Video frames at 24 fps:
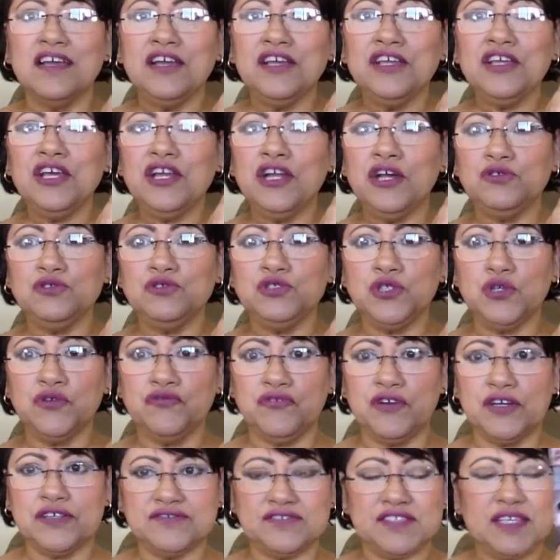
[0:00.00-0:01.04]
you know, do a
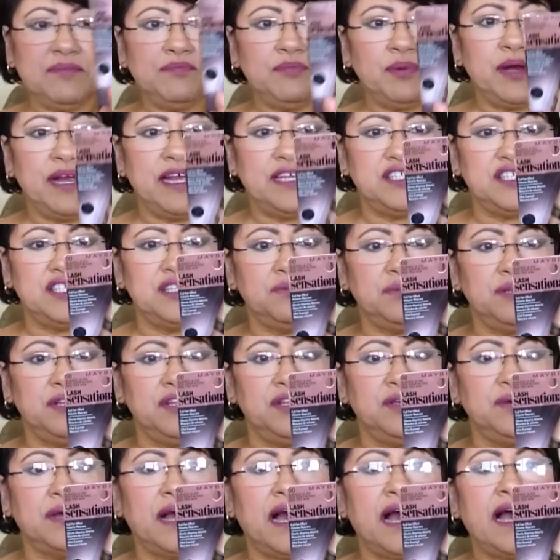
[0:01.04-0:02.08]
first impression with
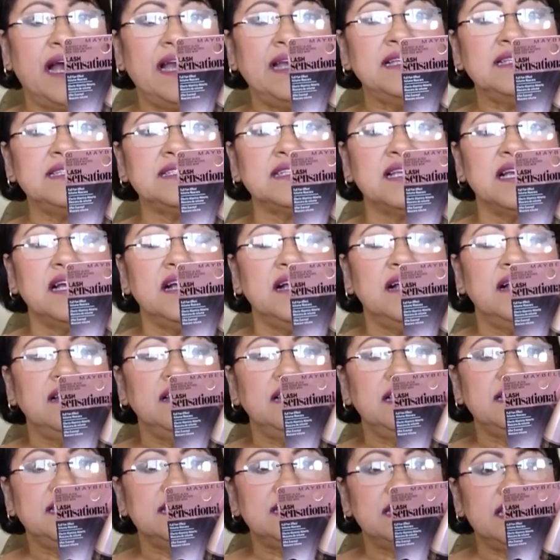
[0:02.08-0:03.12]
you guys.
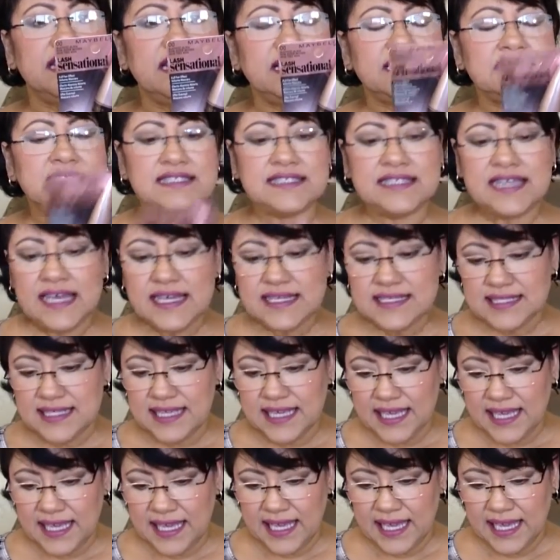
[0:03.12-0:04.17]
Let's see, it says
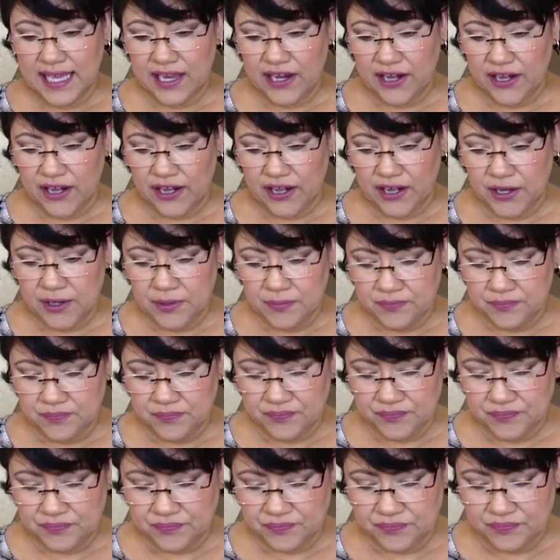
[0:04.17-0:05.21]
here
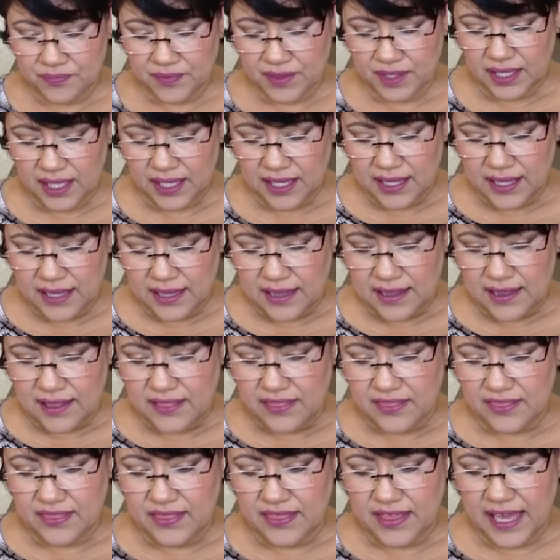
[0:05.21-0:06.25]

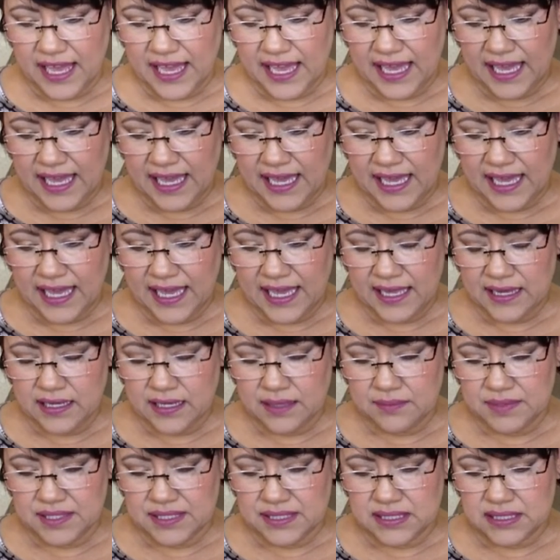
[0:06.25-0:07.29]
that, let
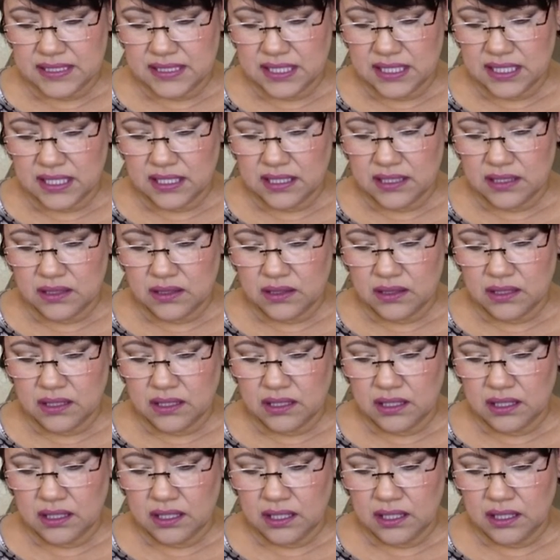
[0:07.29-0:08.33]
me see,
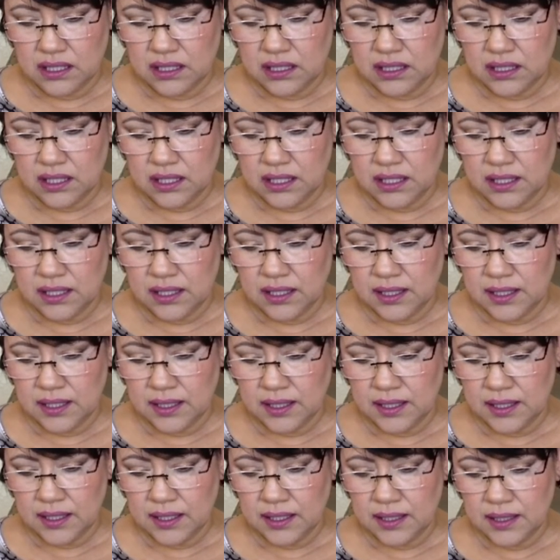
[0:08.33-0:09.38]

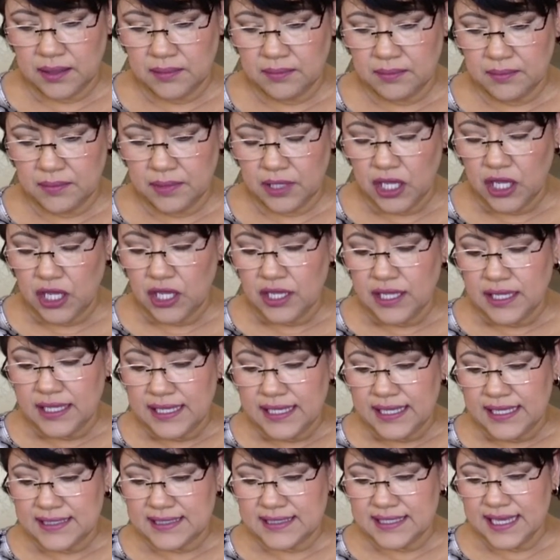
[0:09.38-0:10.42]
um,
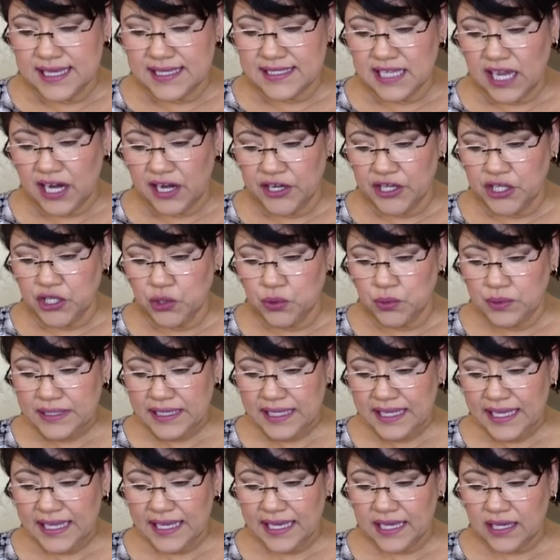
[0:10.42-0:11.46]
it says our
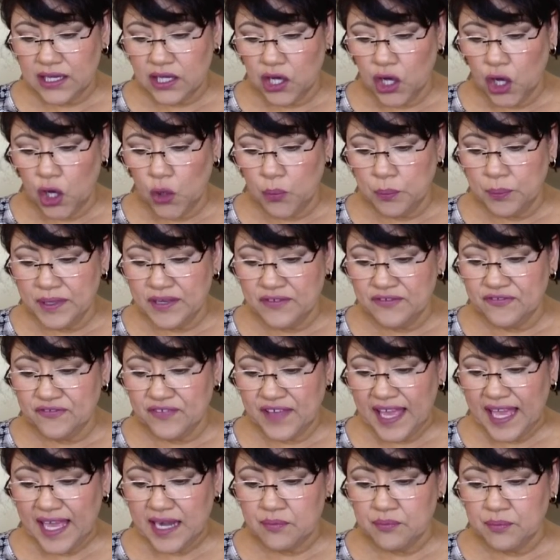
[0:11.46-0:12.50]
unique open
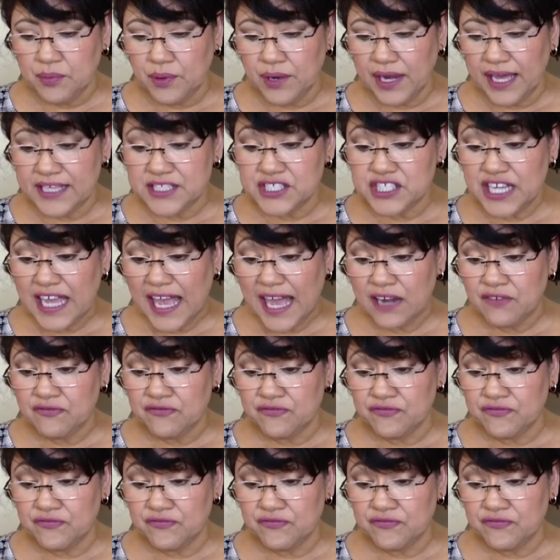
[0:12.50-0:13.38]
fan brush and